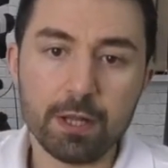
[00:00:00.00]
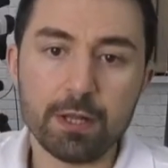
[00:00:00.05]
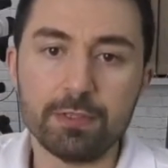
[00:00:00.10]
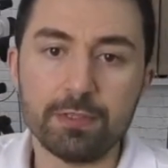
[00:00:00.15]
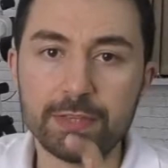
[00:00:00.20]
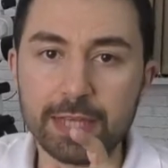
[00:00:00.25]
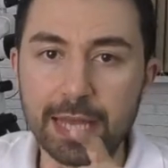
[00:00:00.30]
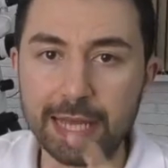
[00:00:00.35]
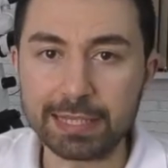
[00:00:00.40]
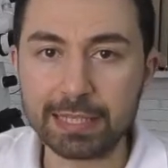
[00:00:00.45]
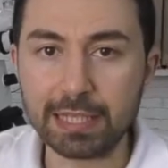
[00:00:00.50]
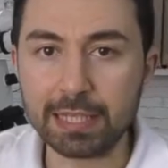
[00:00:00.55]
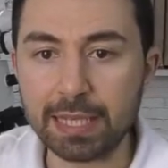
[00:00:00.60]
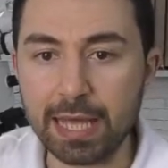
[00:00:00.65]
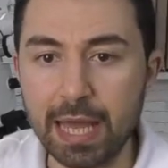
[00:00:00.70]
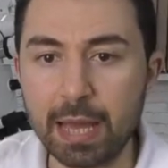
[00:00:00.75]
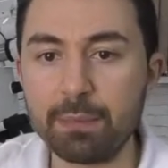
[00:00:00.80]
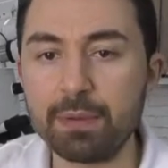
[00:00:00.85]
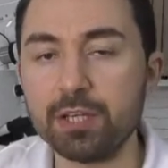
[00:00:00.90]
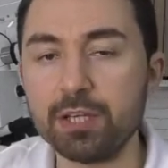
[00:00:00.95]
Dental
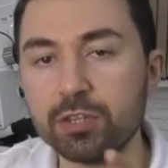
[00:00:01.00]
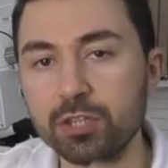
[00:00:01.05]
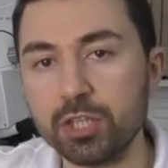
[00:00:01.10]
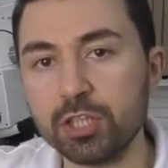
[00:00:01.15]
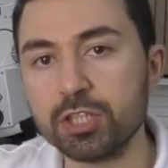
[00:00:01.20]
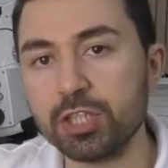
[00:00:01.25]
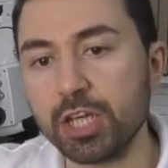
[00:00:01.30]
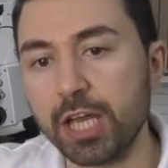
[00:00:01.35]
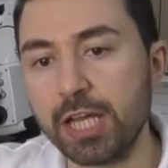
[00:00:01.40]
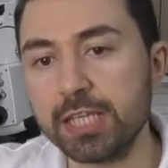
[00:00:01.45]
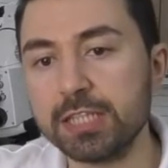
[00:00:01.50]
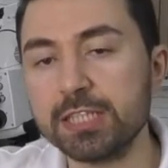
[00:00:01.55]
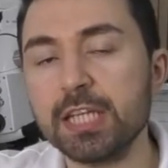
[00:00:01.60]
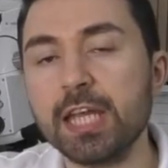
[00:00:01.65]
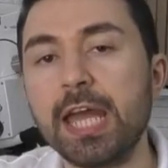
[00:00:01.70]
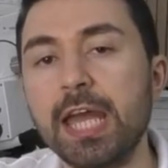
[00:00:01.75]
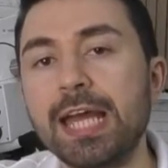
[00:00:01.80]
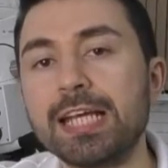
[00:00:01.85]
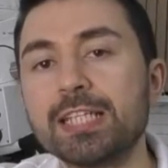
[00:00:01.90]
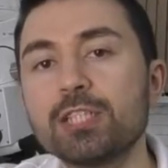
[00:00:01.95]
lab in this case
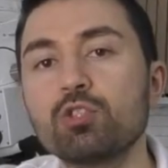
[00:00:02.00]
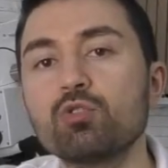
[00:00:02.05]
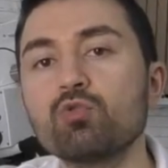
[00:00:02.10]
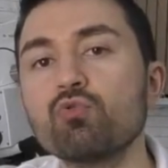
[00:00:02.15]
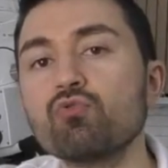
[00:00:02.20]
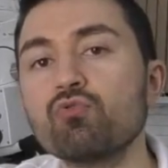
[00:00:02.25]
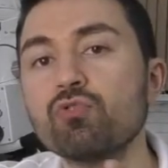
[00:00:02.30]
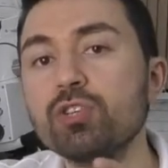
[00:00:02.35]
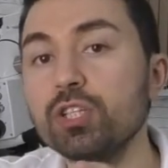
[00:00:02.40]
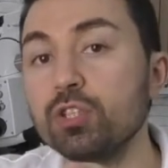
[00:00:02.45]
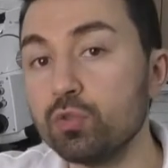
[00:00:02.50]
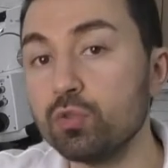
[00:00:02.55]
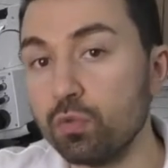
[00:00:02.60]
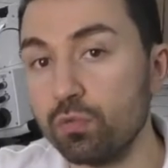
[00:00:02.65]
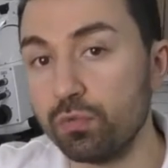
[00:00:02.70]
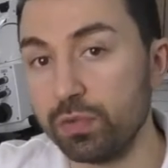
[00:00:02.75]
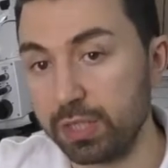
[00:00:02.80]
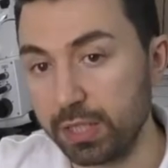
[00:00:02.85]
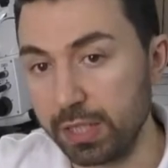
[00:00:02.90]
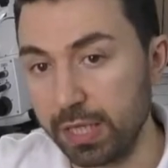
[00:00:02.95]
has to redo
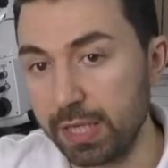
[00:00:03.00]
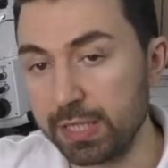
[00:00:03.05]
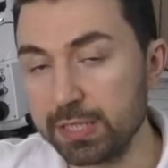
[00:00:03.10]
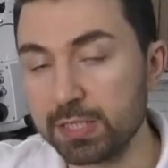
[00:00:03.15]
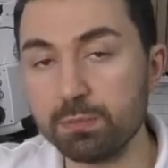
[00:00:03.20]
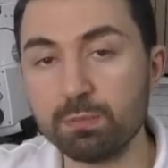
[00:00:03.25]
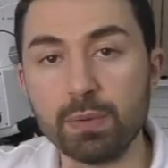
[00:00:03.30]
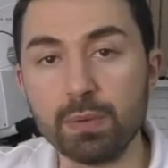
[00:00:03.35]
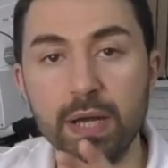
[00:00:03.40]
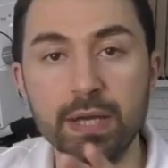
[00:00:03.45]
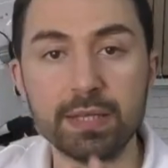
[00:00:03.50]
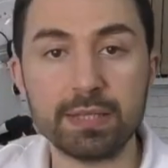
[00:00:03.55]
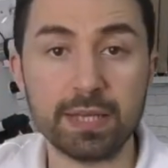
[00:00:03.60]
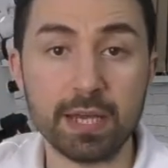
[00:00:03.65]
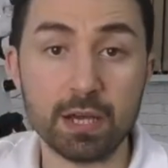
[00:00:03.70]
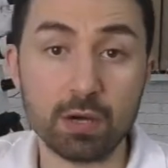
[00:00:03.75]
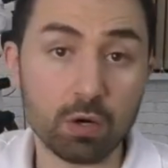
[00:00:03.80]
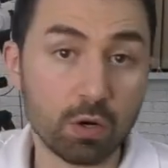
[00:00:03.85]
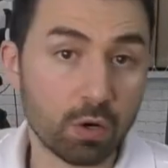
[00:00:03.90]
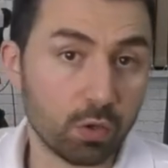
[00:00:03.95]
veneers by
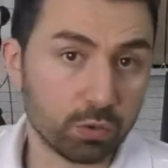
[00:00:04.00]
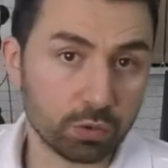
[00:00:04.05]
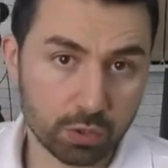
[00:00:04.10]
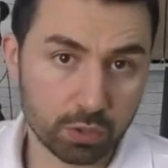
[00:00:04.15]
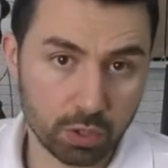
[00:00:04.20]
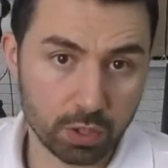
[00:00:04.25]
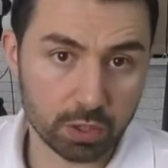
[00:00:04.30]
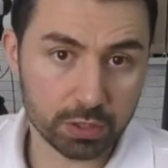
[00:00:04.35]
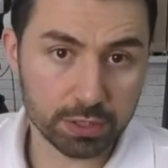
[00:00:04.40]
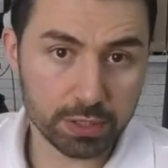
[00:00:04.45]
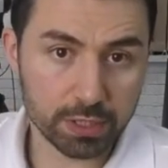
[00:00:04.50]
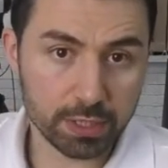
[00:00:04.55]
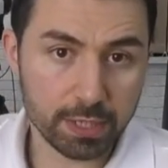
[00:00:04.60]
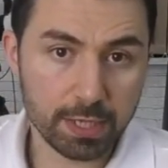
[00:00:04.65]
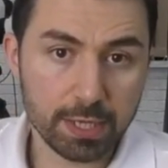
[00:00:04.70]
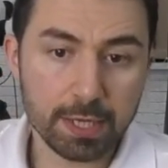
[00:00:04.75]
their own cost.